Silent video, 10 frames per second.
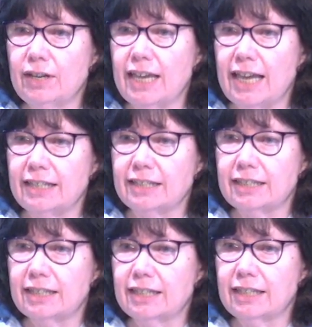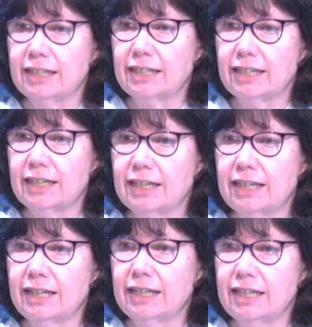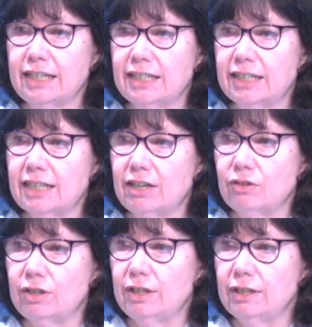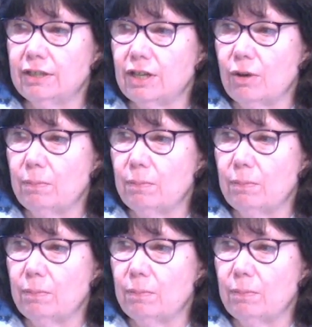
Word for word: guess. 600? Nope.